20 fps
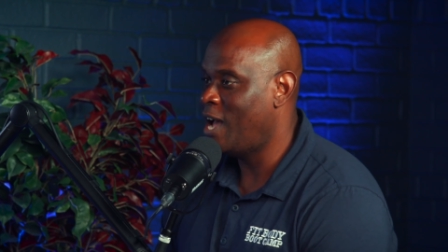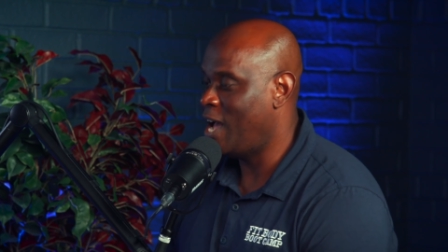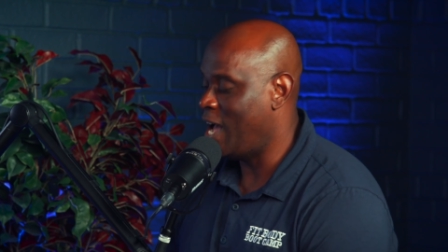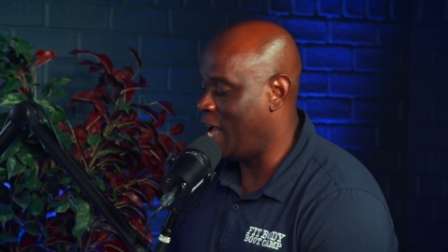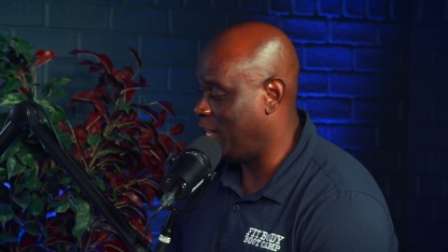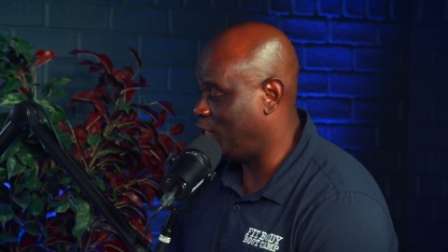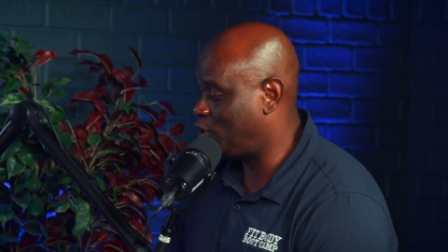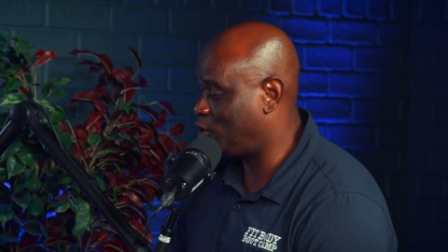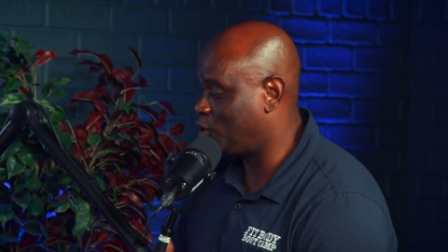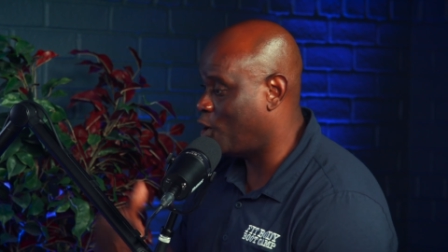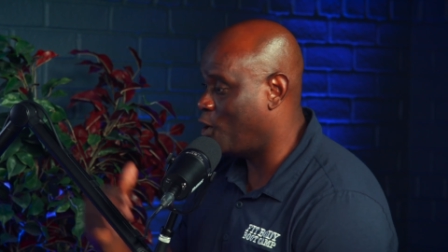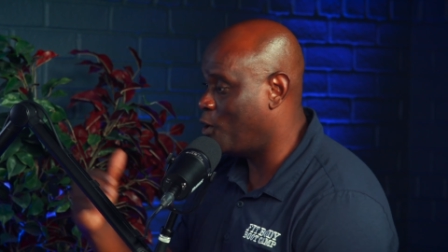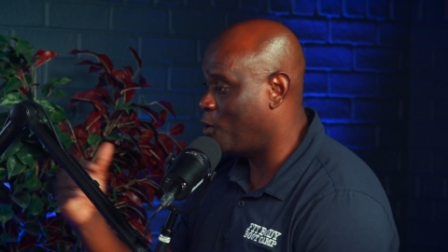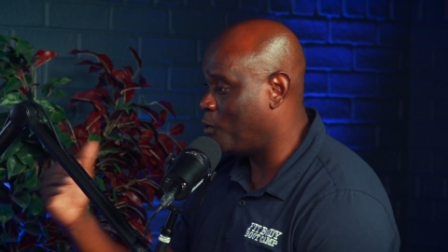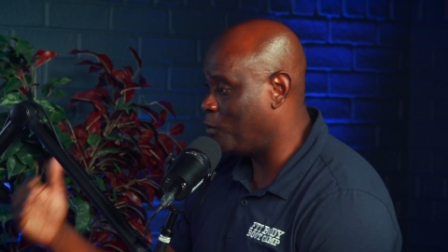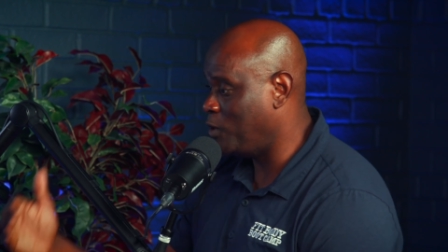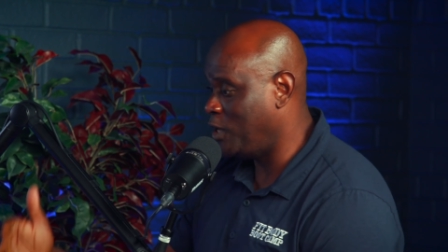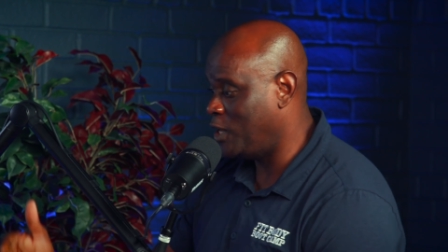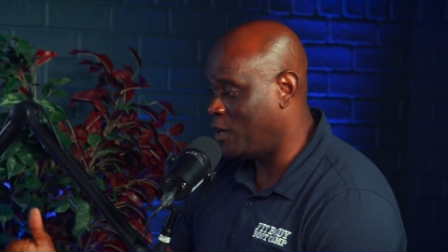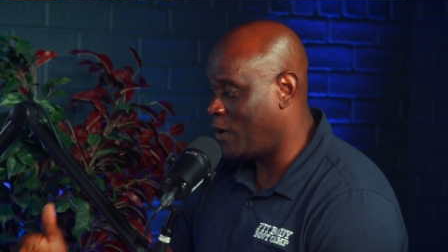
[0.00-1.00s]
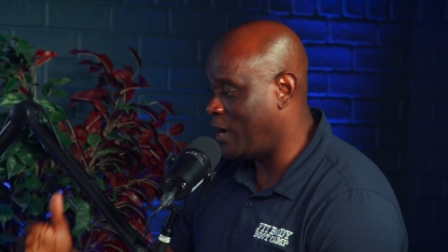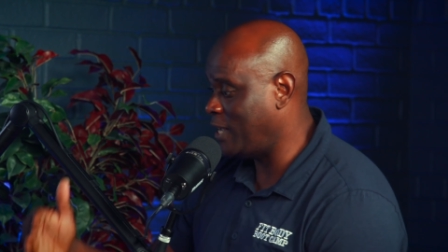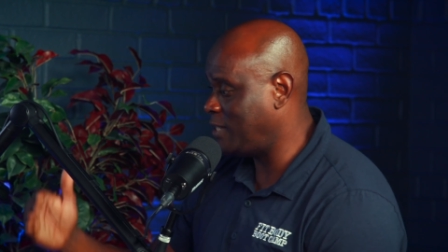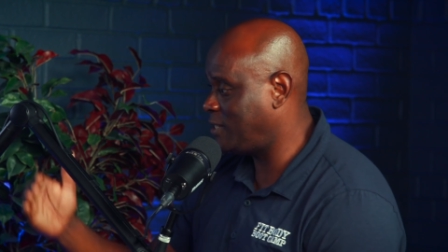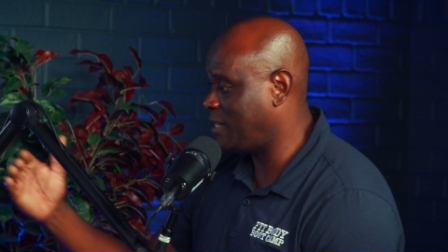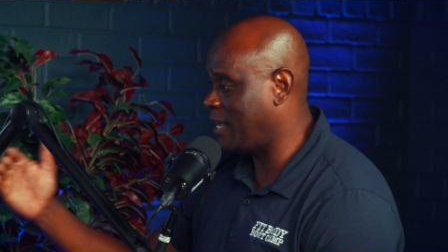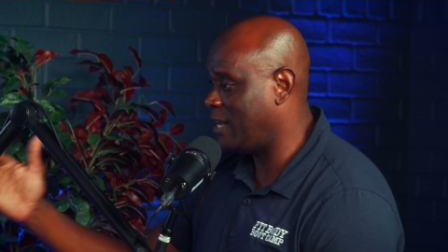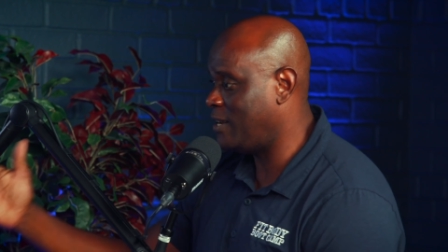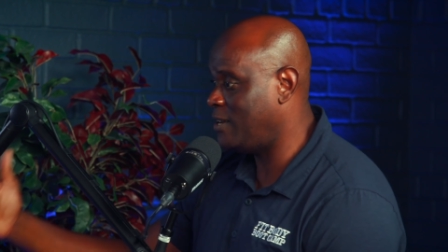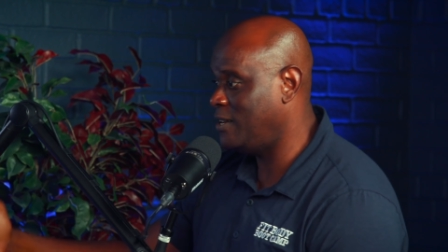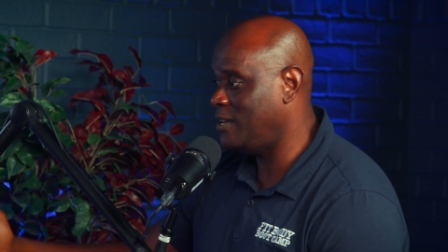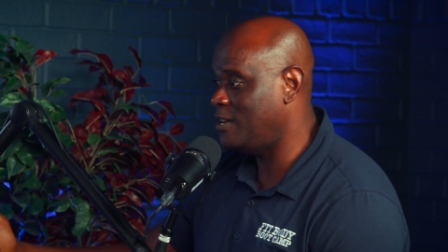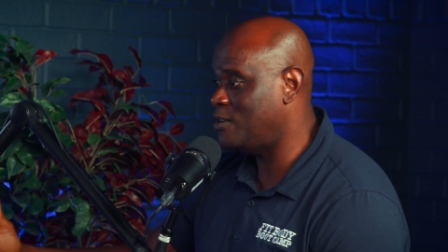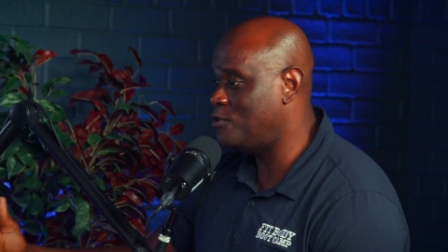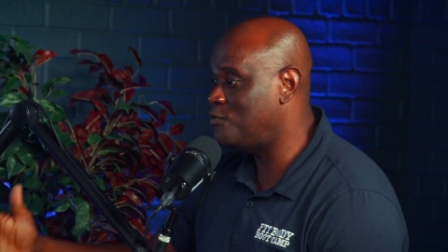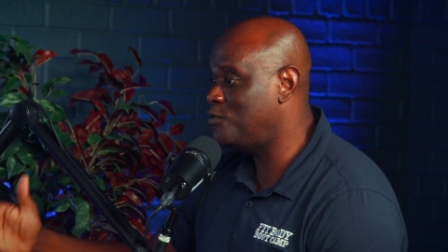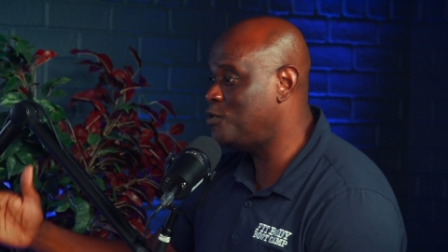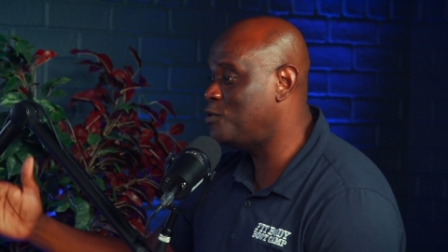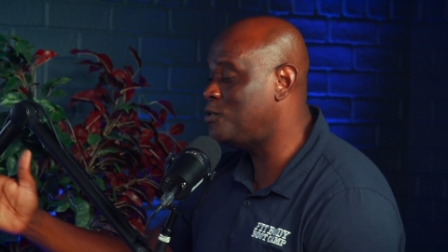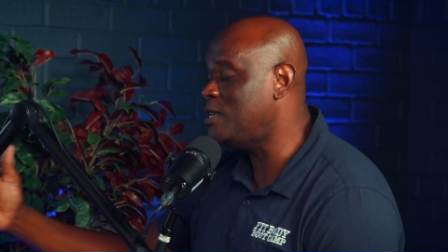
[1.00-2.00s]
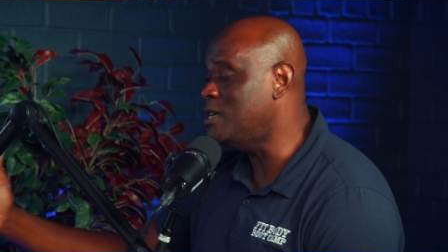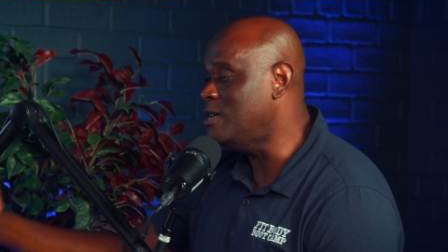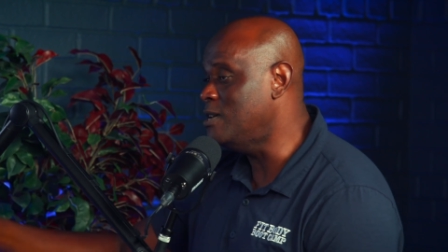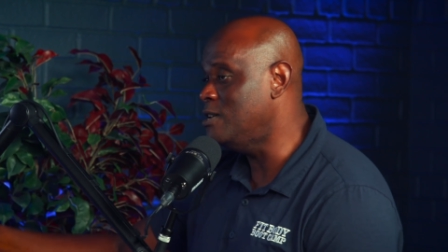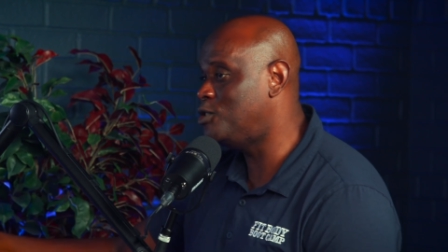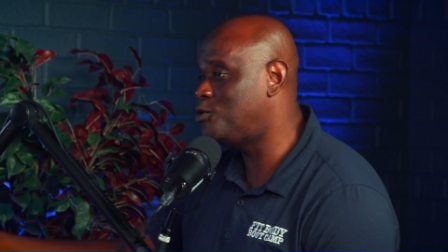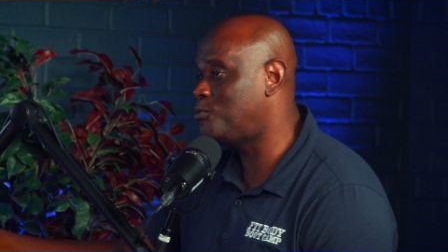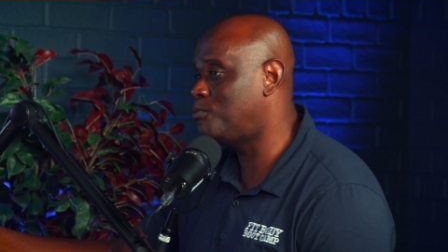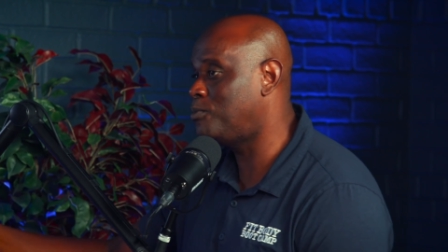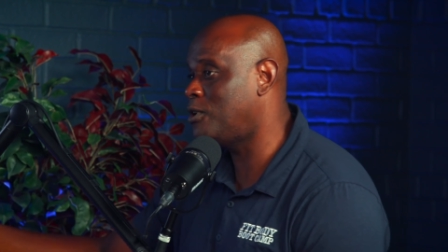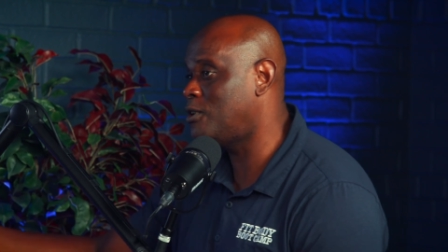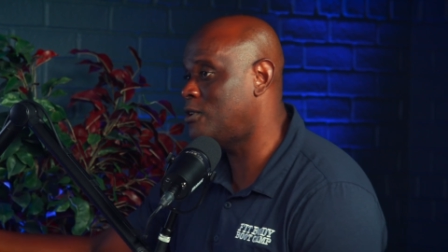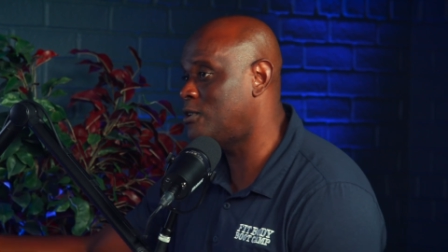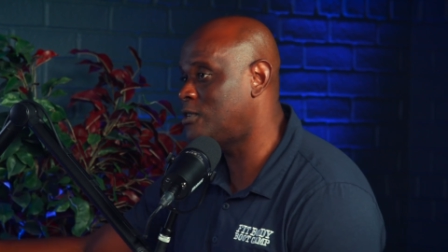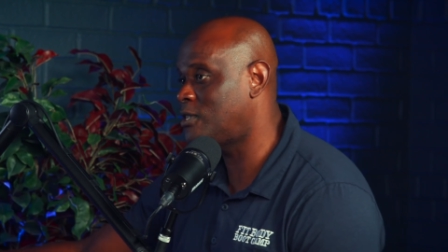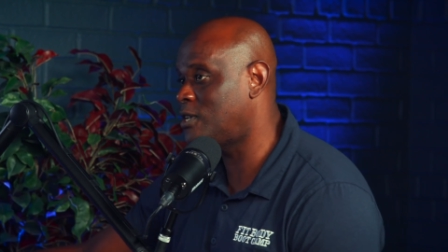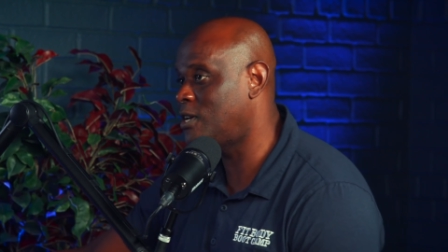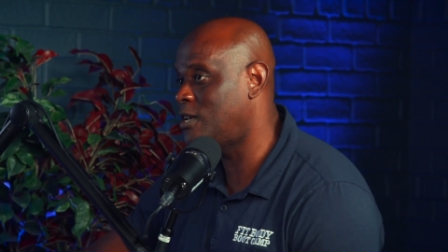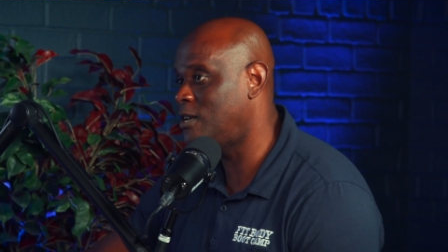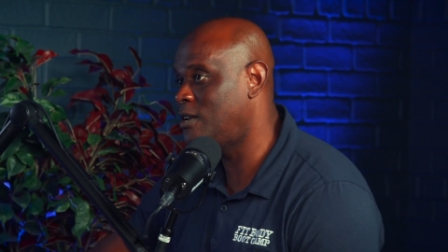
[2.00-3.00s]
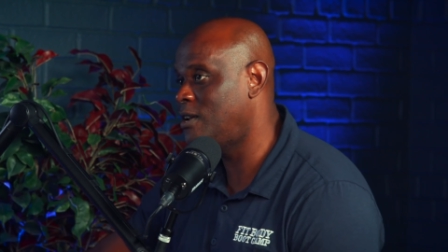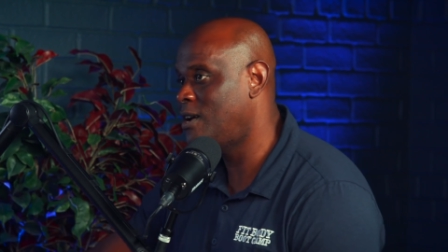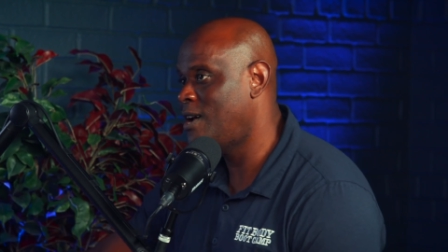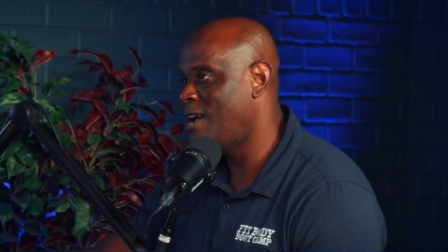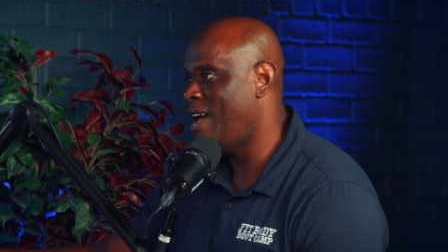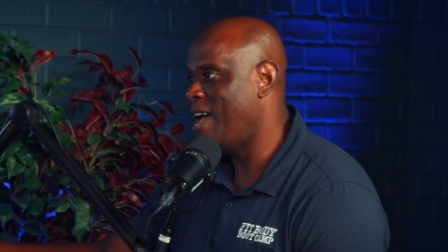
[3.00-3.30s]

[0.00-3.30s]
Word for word: And so, you know, I sat and interviewed each person.